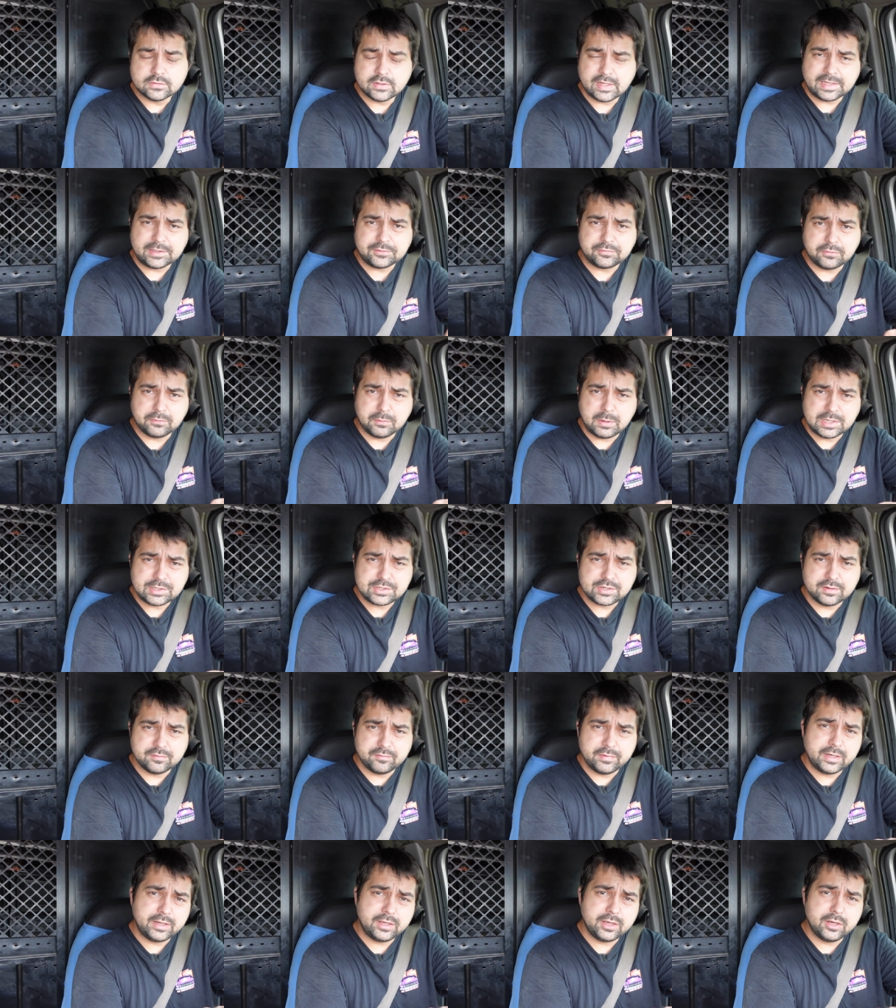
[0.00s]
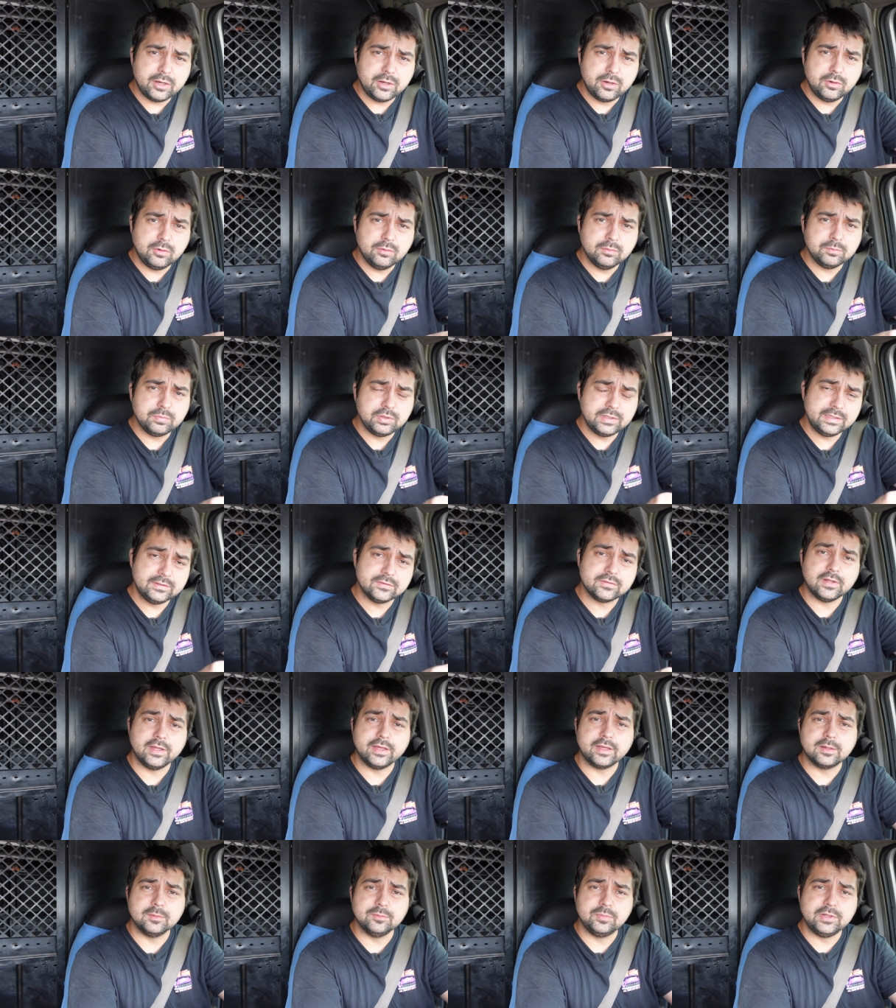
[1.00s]
So thanks for watching the video. Please
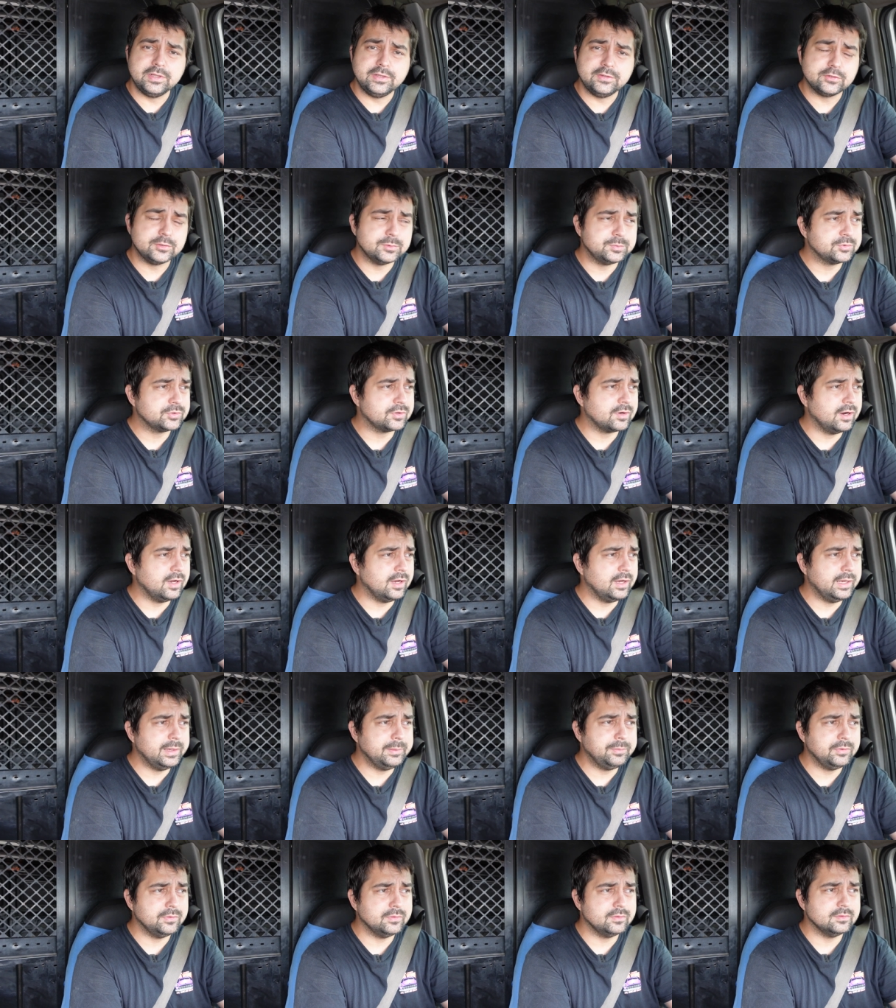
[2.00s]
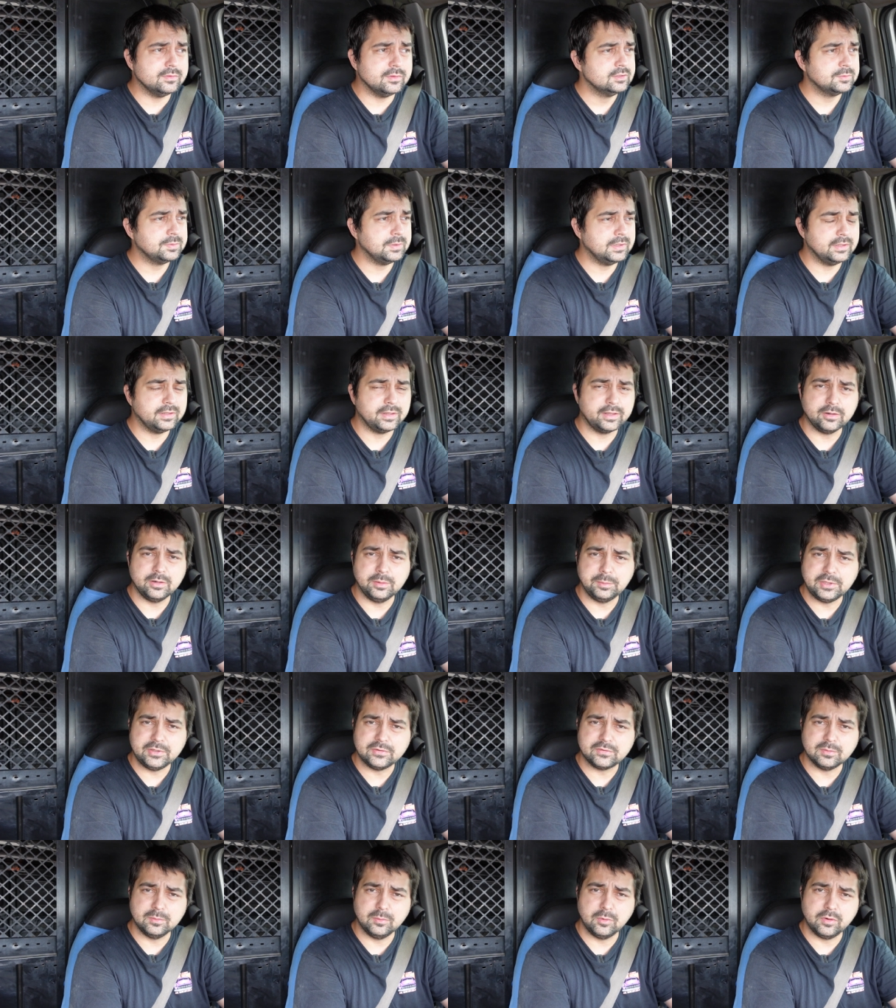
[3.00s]
like and please subscribe. There's probably going to
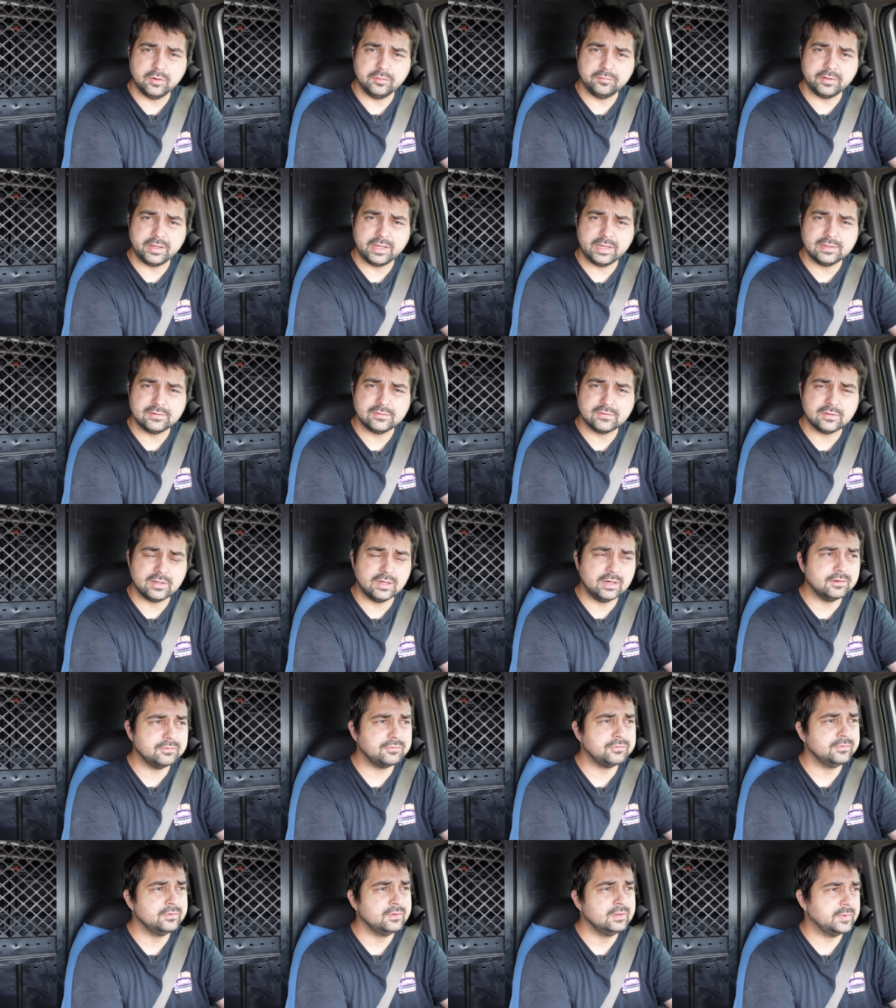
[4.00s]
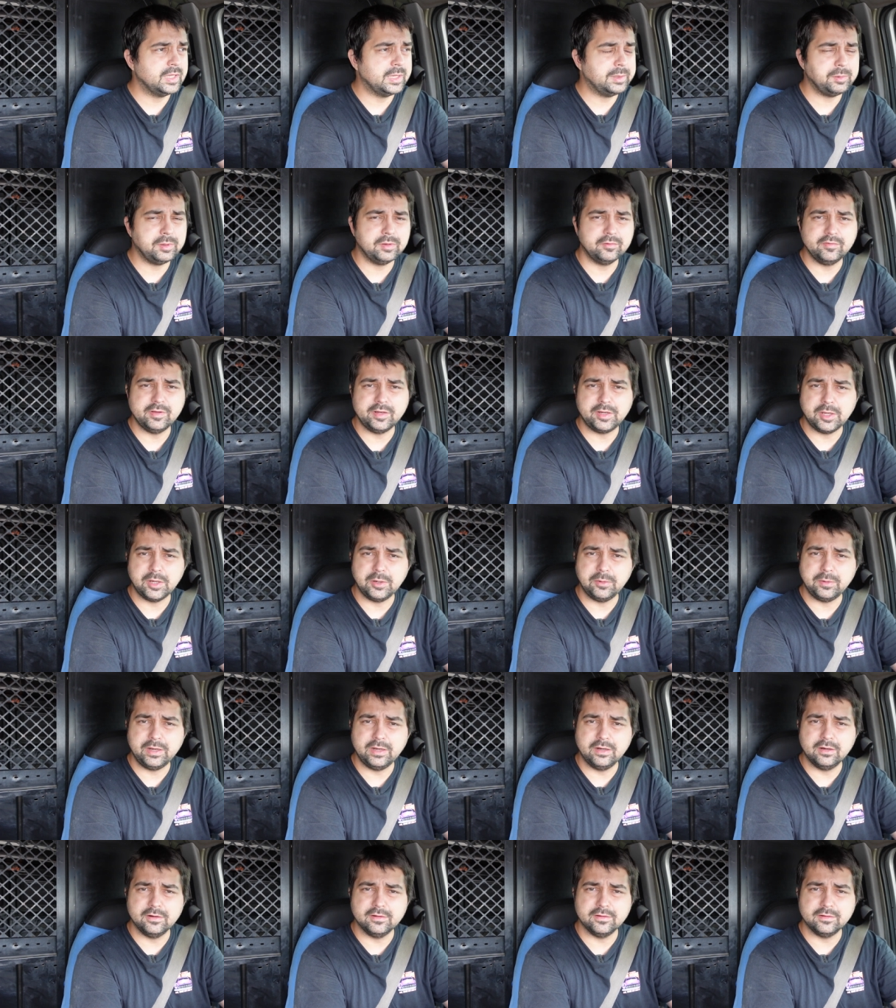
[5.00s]
be some more van stuff. Maybe a video
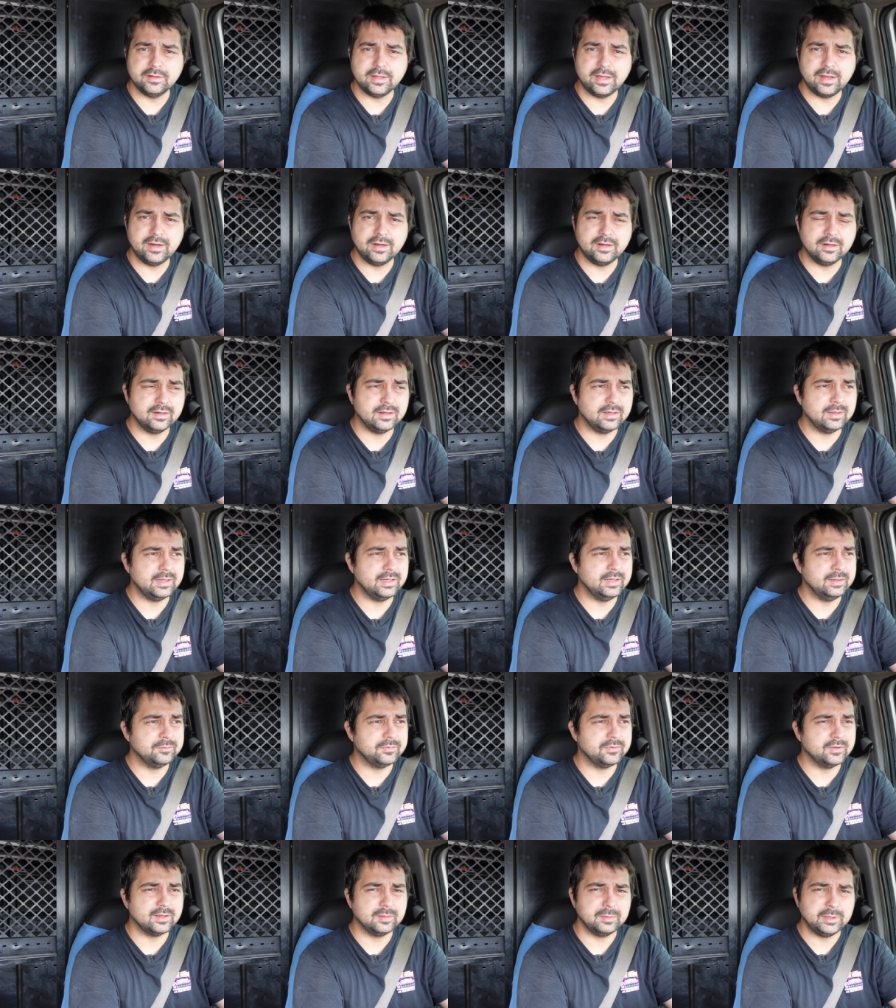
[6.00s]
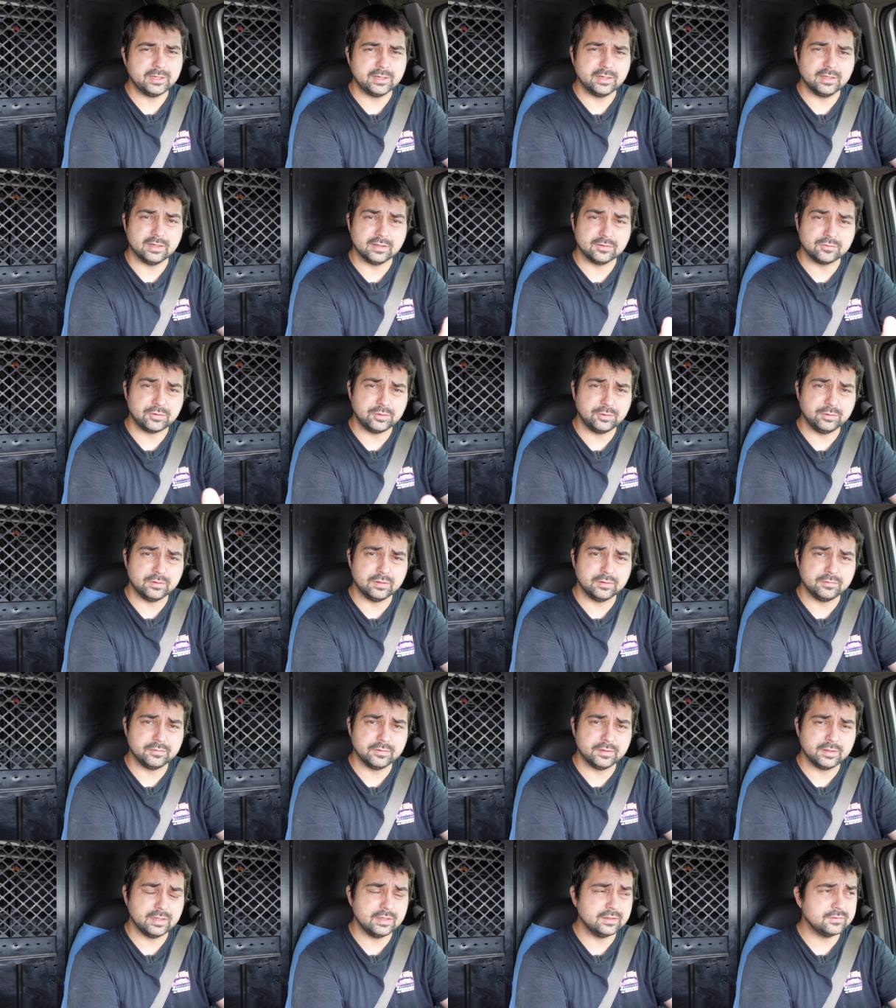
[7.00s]
here or there. I am thinking about getting a tuner
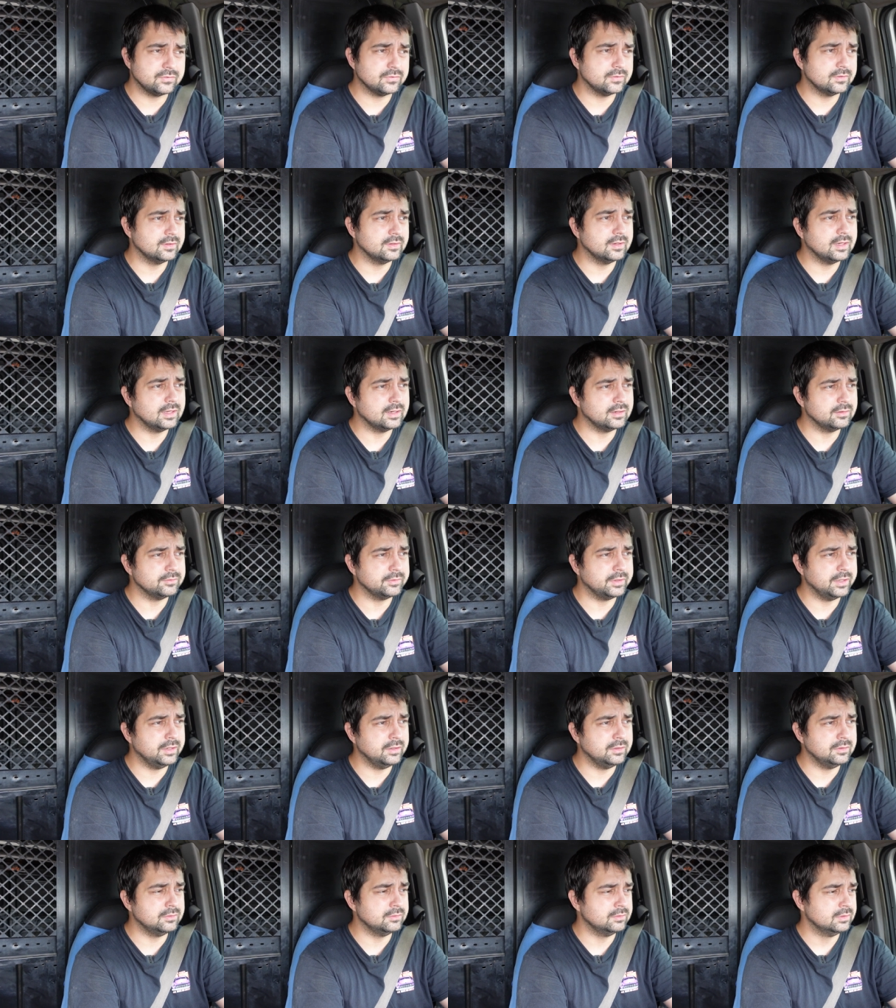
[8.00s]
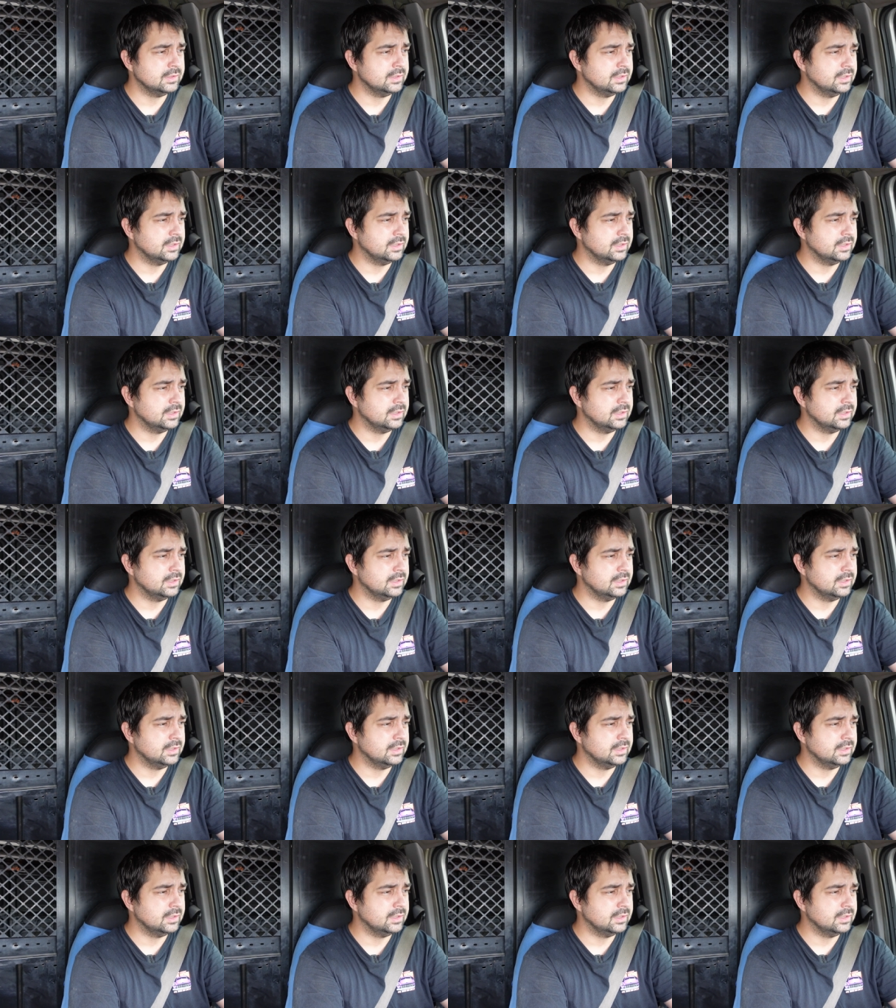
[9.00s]
for this. I don't know.